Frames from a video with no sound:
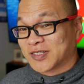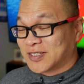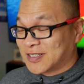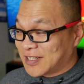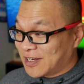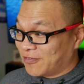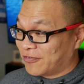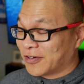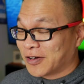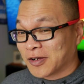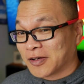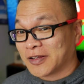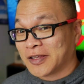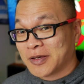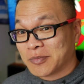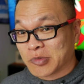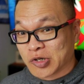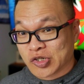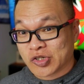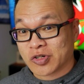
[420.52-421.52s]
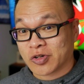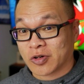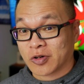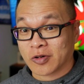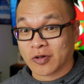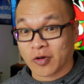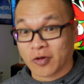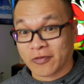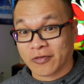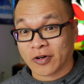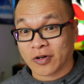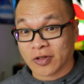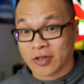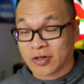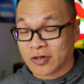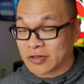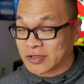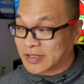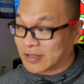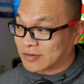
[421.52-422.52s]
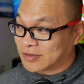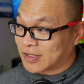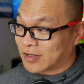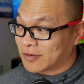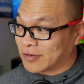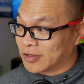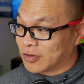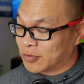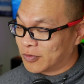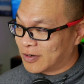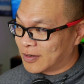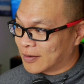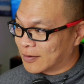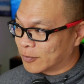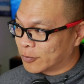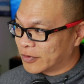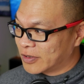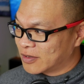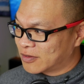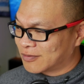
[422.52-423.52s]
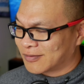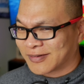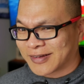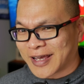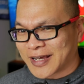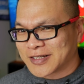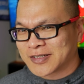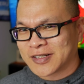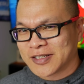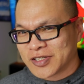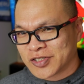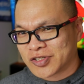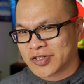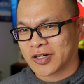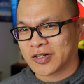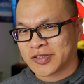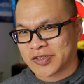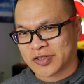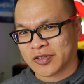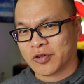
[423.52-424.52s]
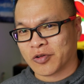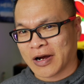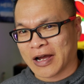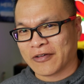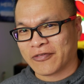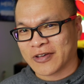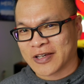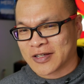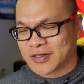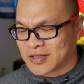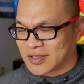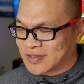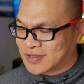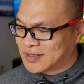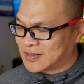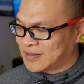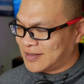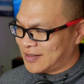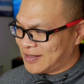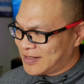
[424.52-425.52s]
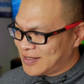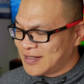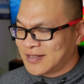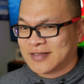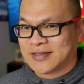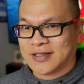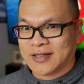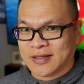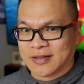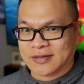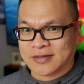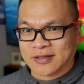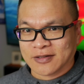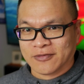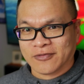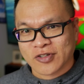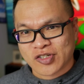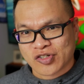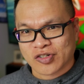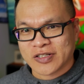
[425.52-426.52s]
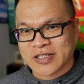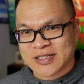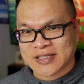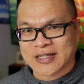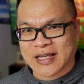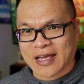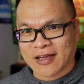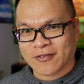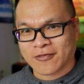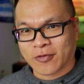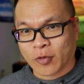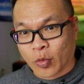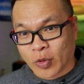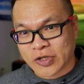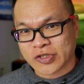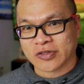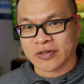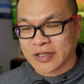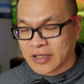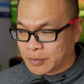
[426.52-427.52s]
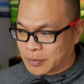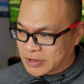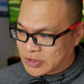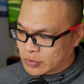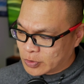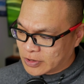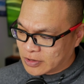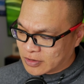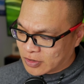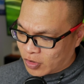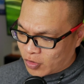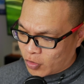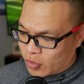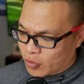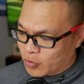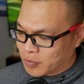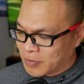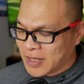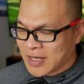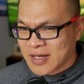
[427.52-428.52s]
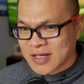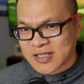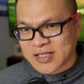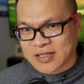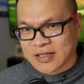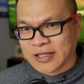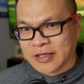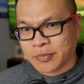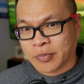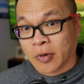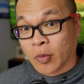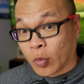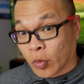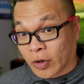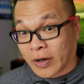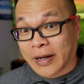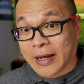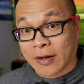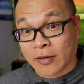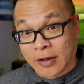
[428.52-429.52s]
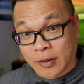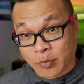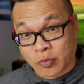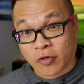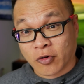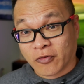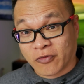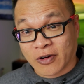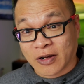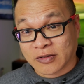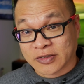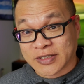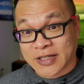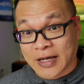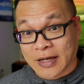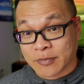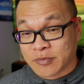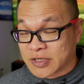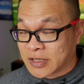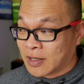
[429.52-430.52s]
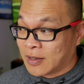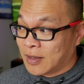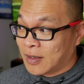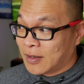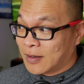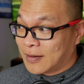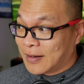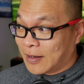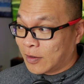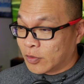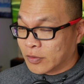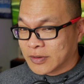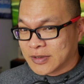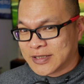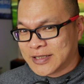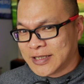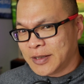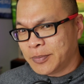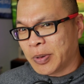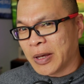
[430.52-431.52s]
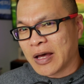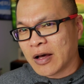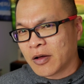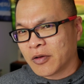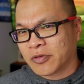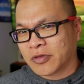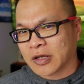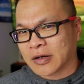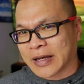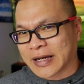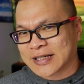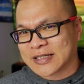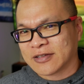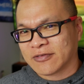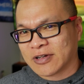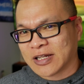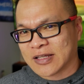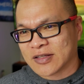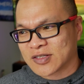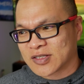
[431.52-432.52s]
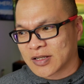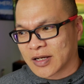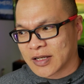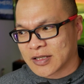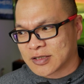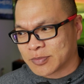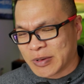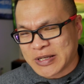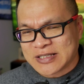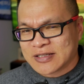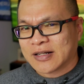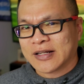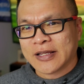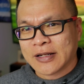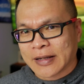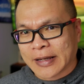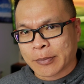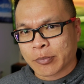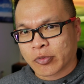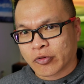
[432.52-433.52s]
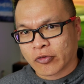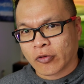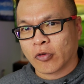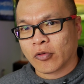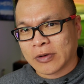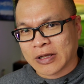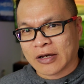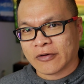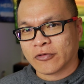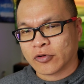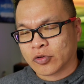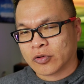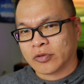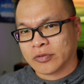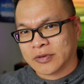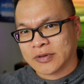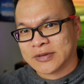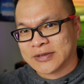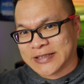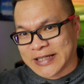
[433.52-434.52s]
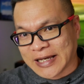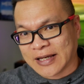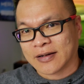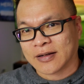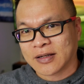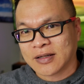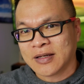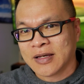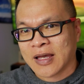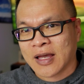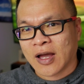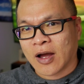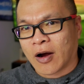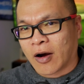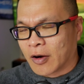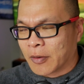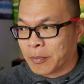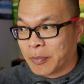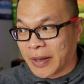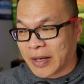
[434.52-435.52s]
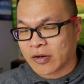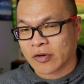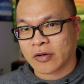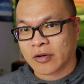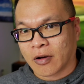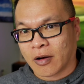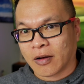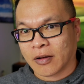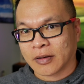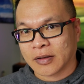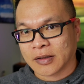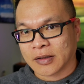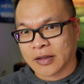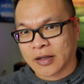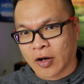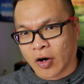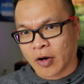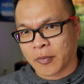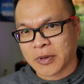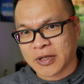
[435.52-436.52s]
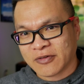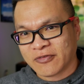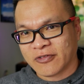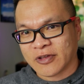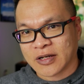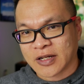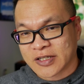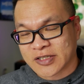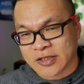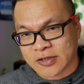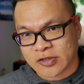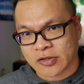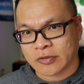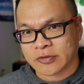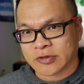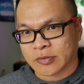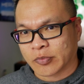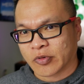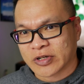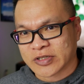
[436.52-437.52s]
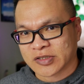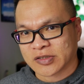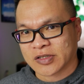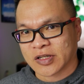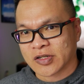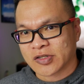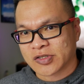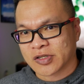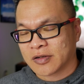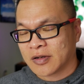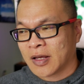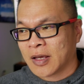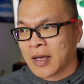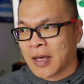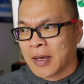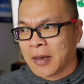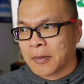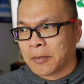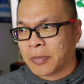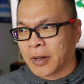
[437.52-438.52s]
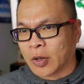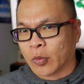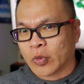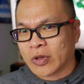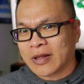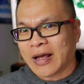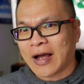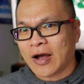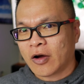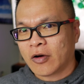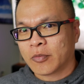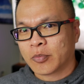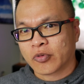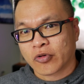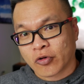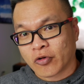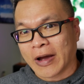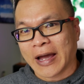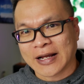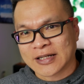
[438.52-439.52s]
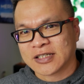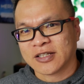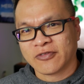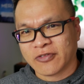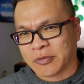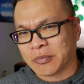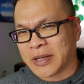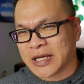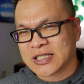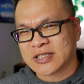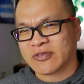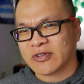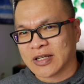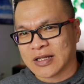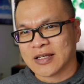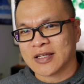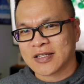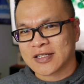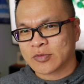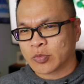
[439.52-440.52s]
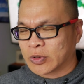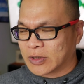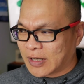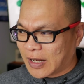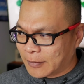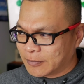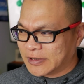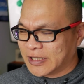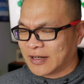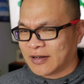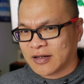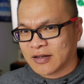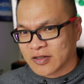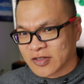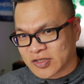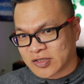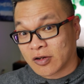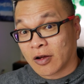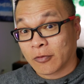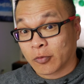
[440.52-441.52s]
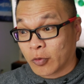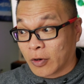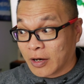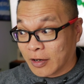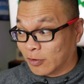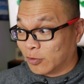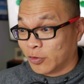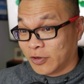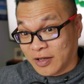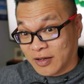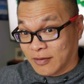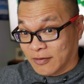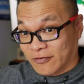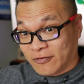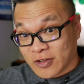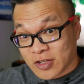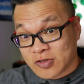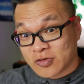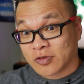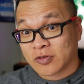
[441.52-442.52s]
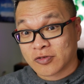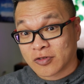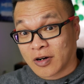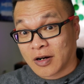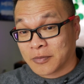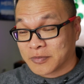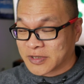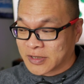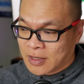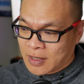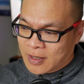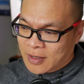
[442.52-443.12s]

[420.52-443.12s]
definitely matured over the years, I'll tell you what. With nicely judged graphics, it's easy to visually scan for what you need between the home, sleep, workout, and profile tabs. Now, deep health and activity insights, basically like pro level data, are better on the Garmin Fenix in terms of presentation. But with how proactive Amazfit is with updating the software, including feature drops,